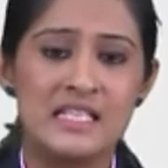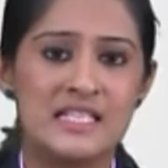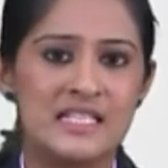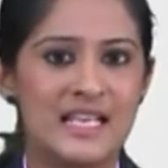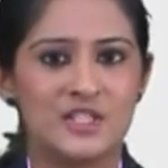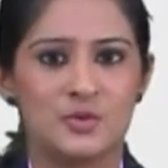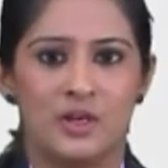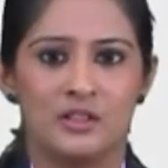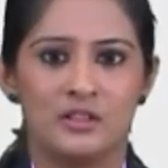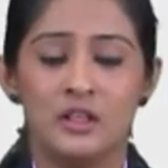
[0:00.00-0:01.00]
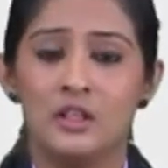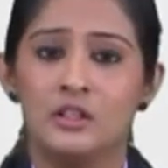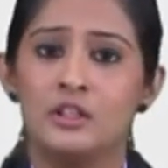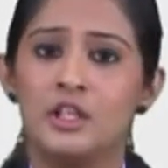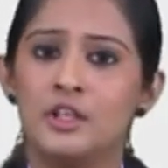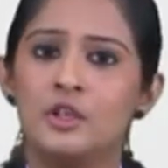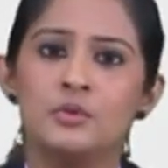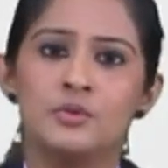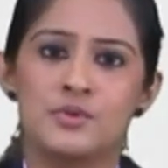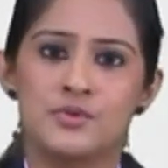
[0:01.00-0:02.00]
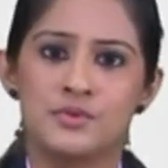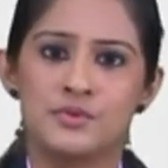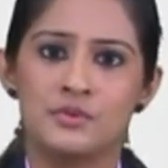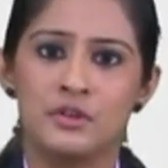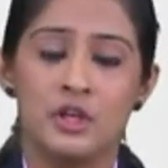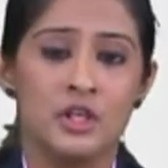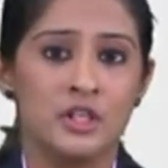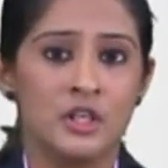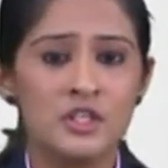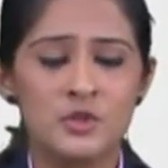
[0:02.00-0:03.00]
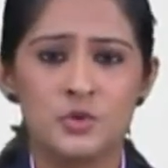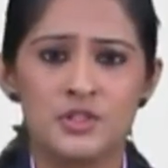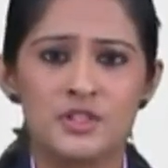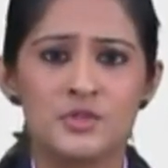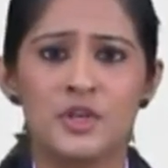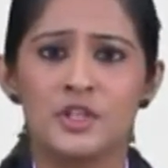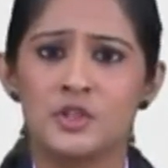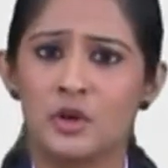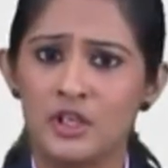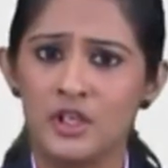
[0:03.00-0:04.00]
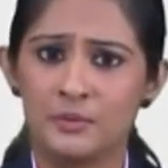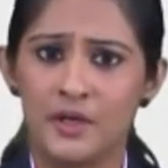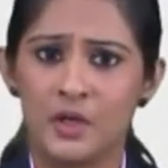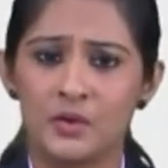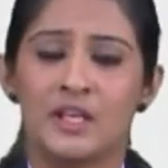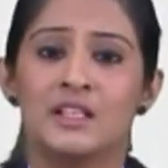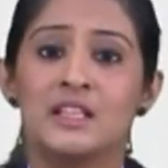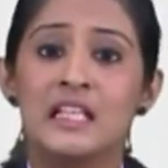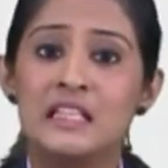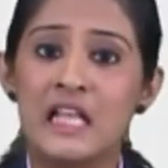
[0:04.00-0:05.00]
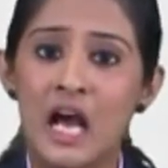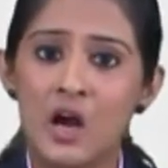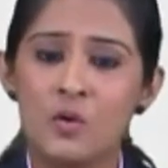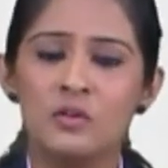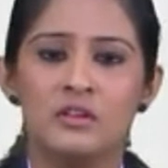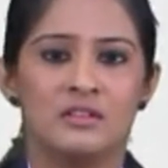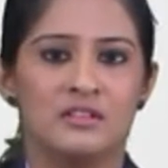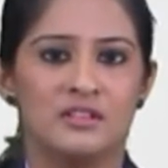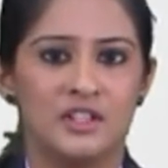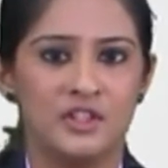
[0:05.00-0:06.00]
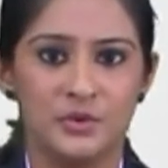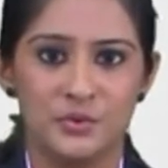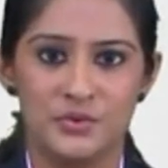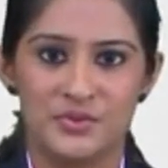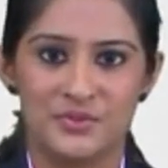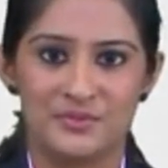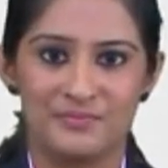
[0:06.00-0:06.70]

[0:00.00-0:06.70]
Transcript: Next one, the news. Here students, we are talking about the noun, the news.